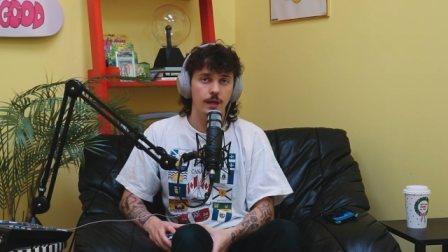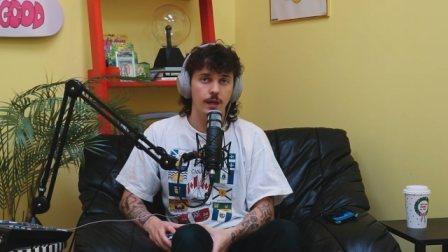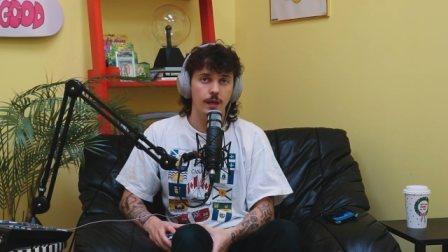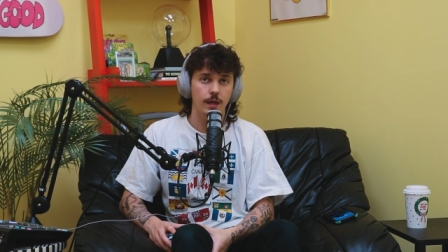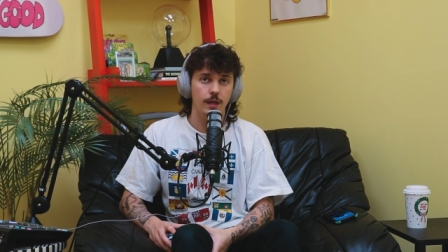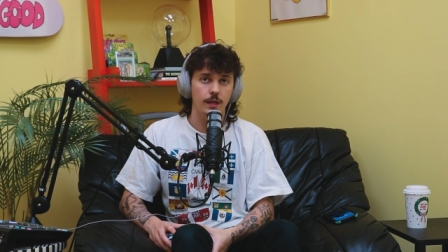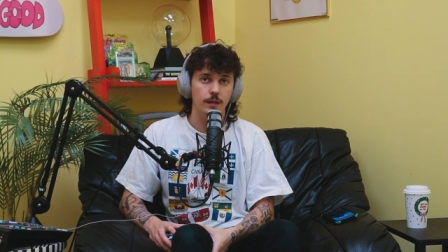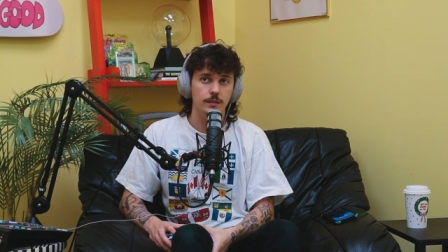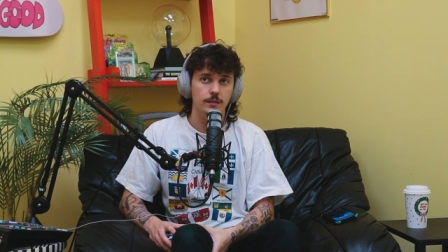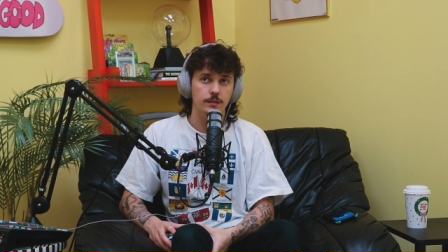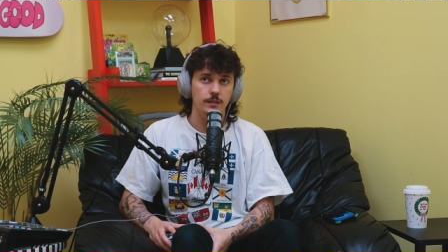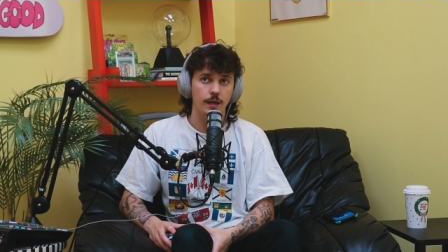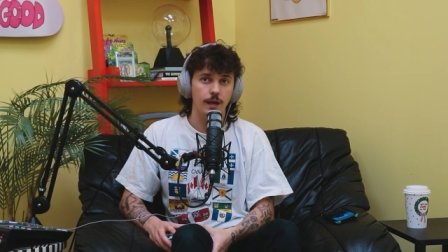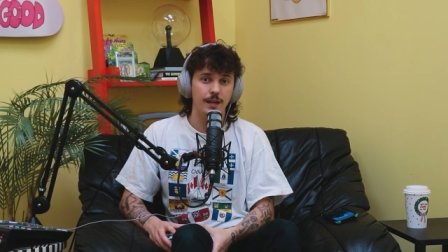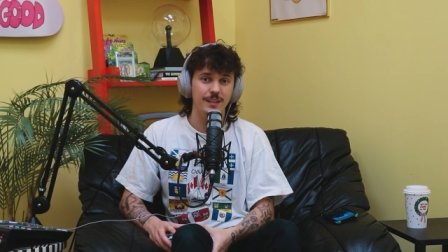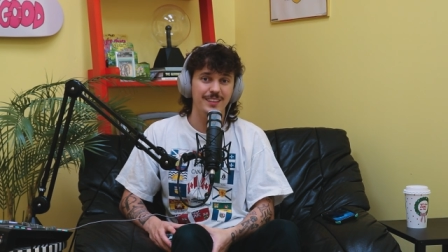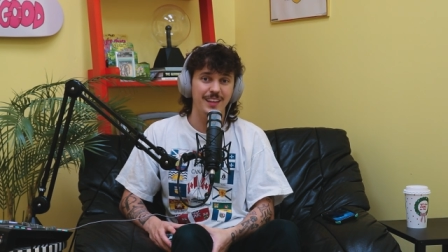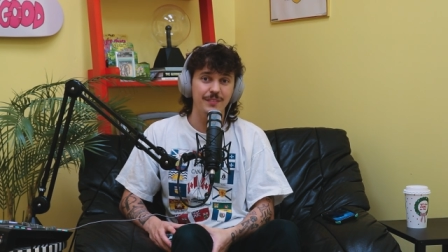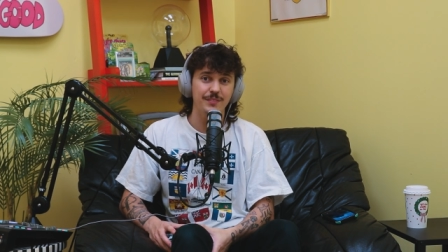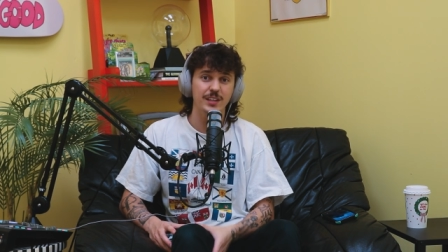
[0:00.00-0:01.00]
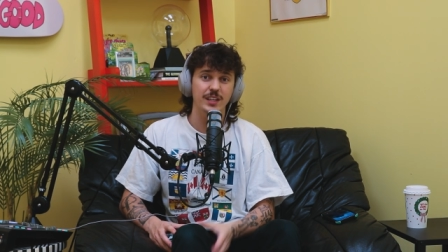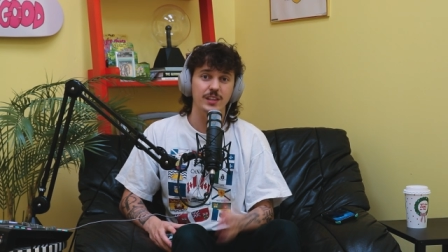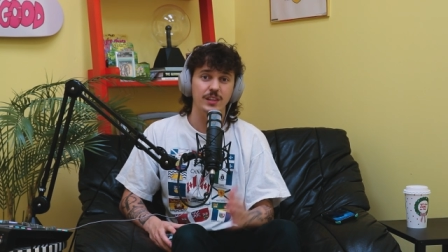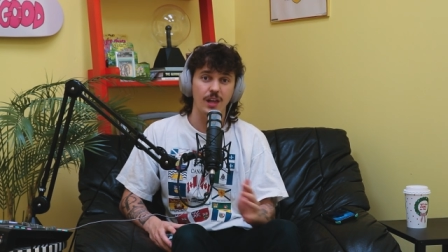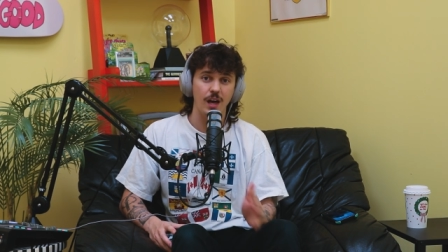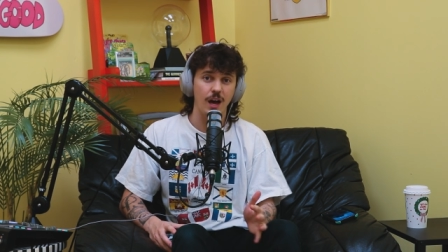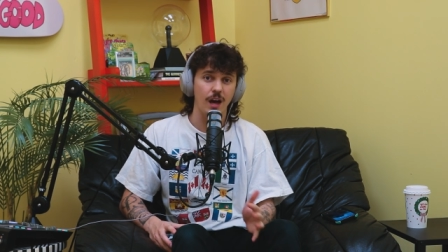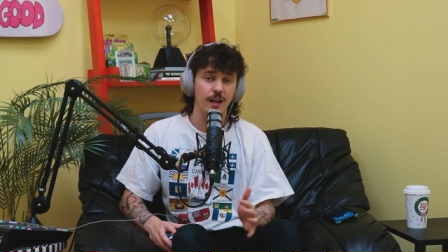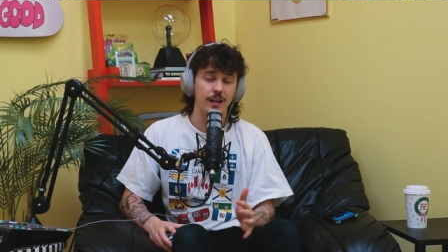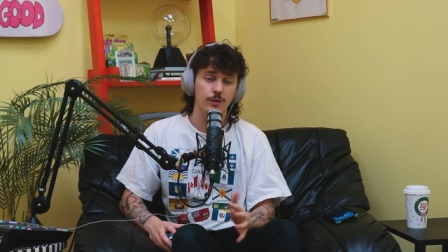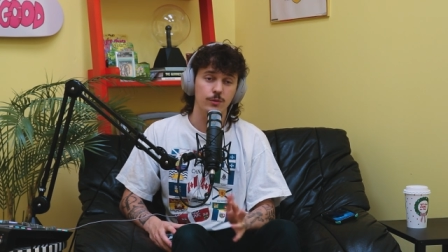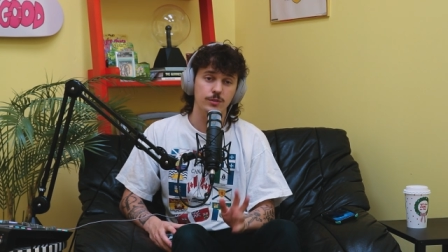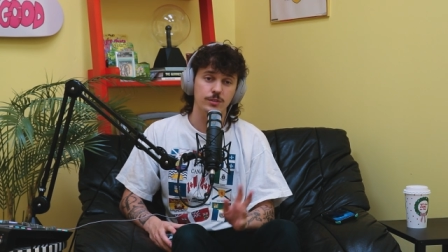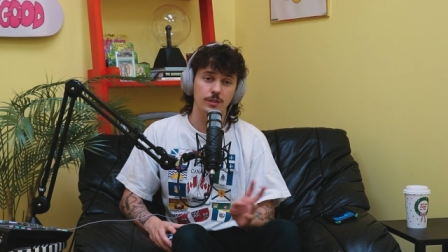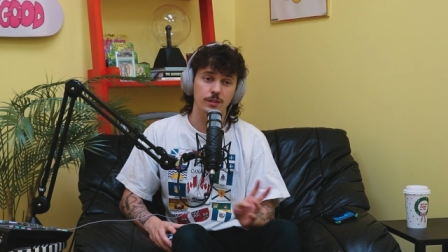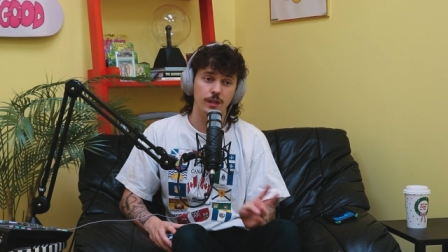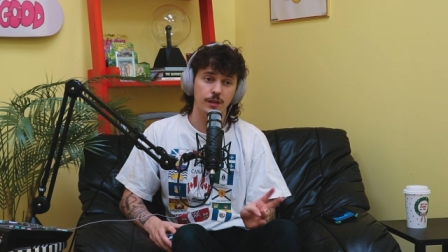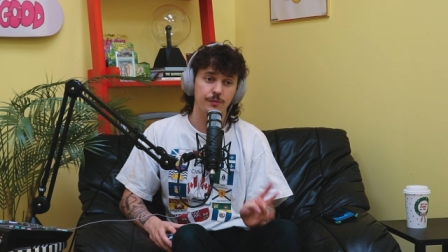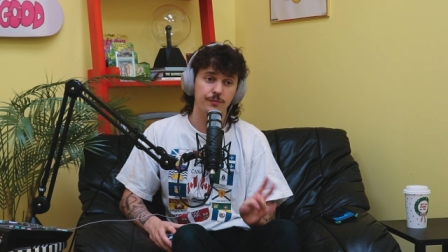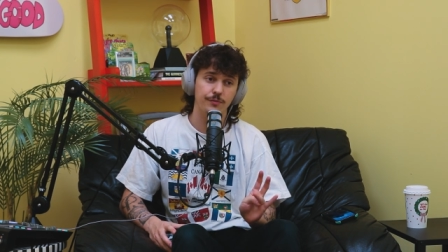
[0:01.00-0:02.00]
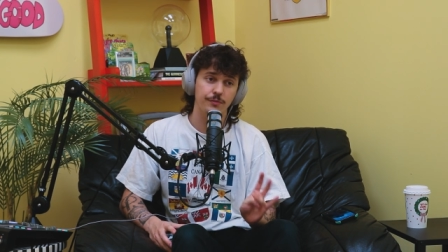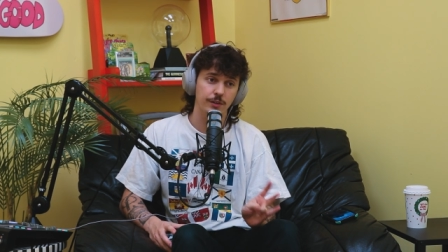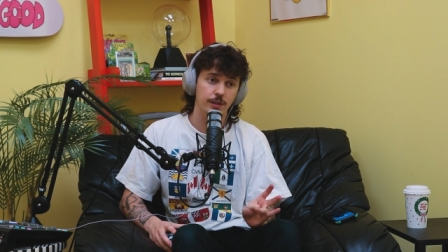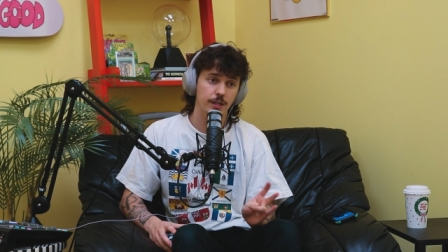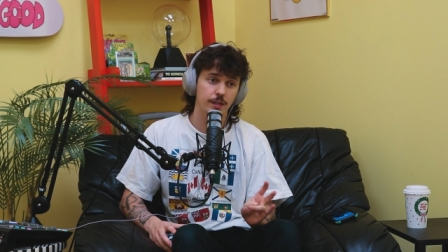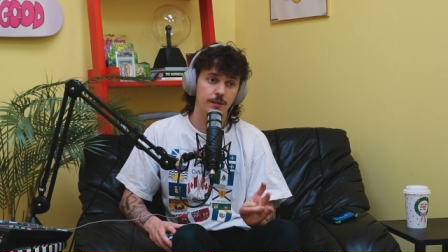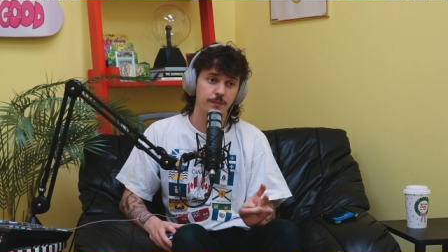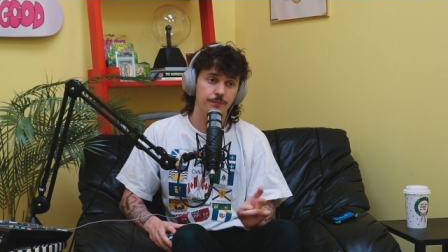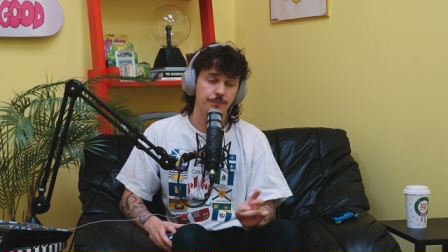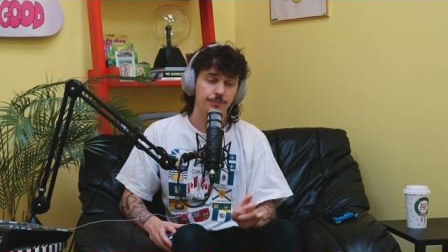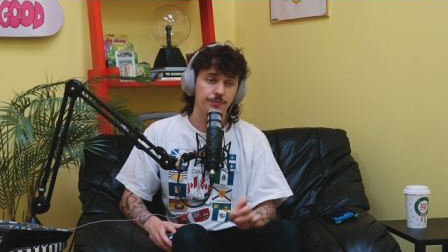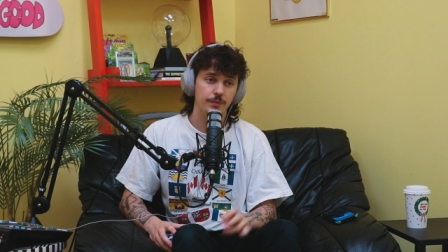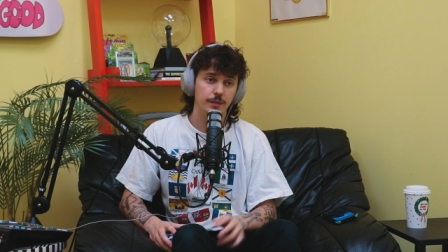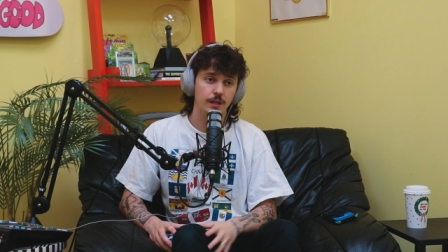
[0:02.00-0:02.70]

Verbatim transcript: and I loved it a lot. It was a lot of fun.